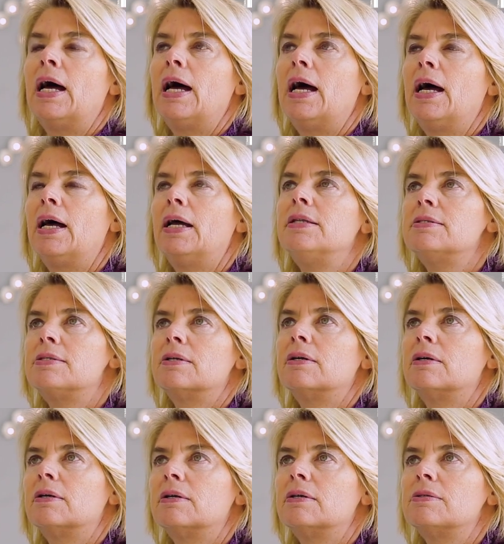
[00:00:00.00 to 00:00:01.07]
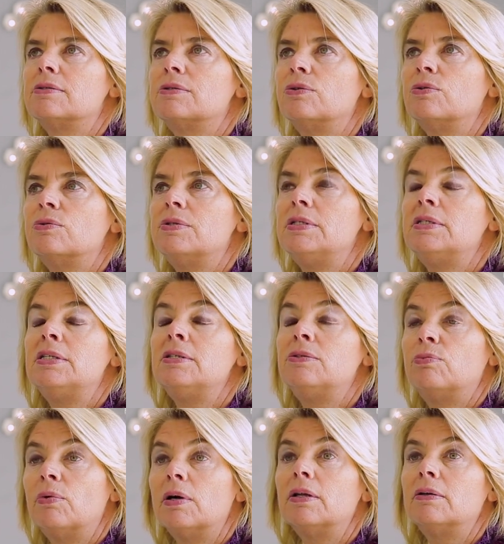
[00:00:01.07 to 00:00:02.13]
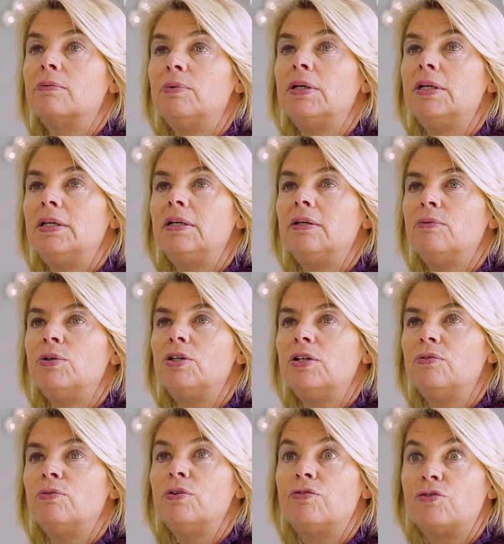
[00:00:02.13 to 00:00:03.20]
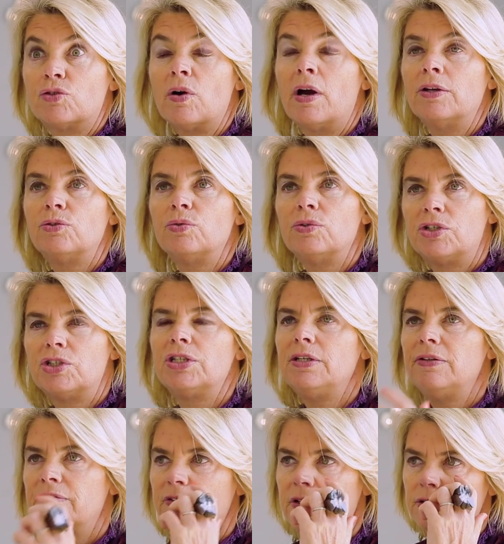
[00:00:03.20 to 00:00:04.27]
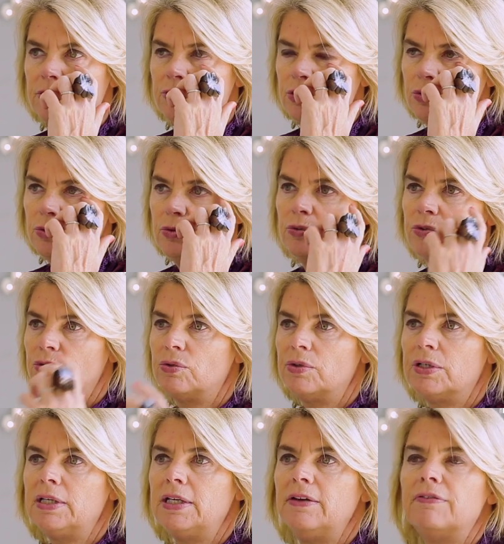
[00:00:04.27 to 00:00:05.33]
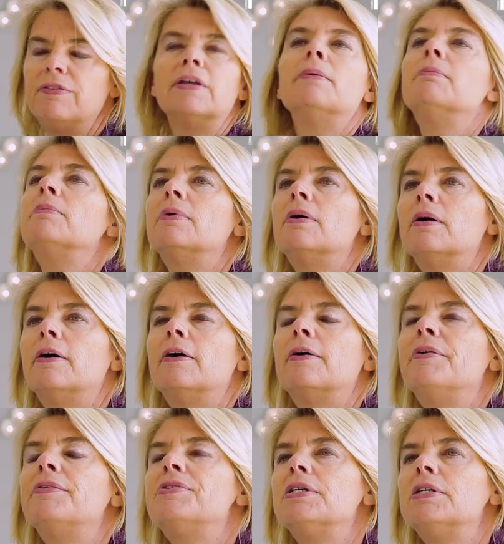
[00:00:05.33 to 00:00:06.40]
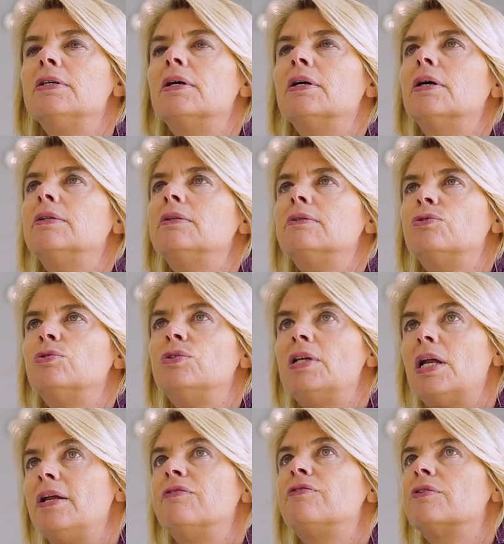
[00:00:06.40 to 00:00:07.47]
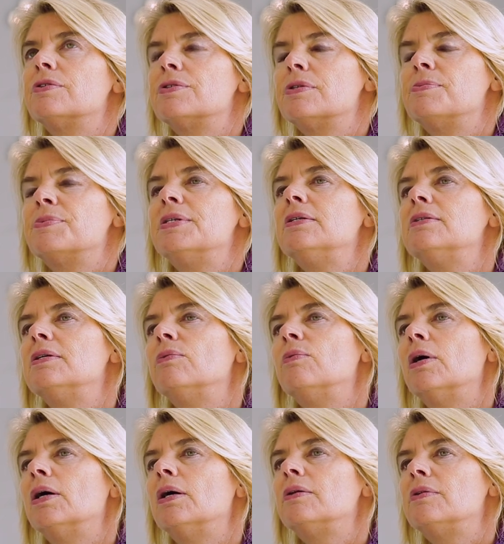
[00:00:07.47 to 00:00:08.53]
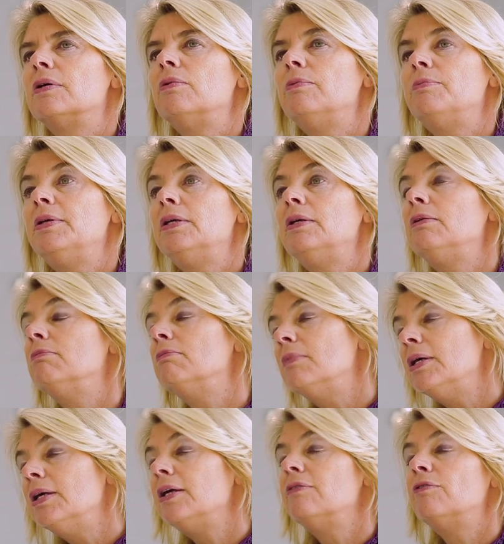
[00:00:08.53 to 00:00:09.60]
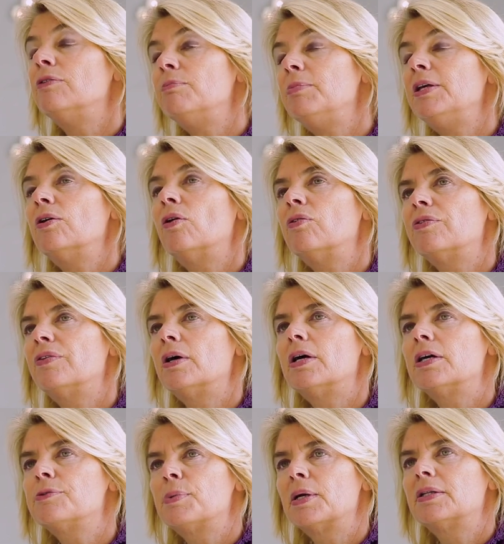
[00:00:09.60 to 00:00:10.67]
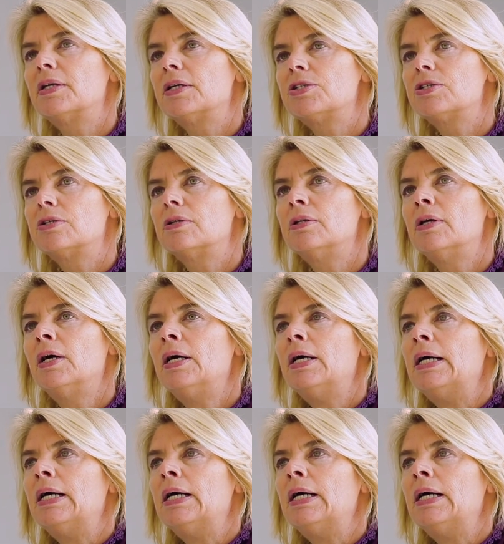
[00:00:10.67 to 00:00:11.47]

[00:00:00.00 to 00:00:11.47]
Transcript: And uh, so this is what we, we, we've tried to achieve and to, to give them uh, the, and to deliver something they, were, they will be even beyond their expectation